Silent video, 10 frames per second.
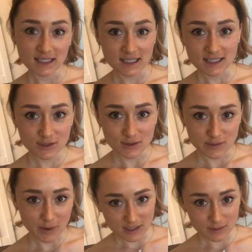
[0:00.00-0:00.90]
soon as
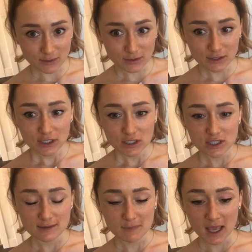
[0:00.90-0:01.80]
possible, just
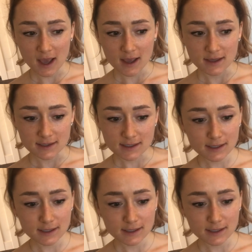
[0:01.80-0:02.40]
because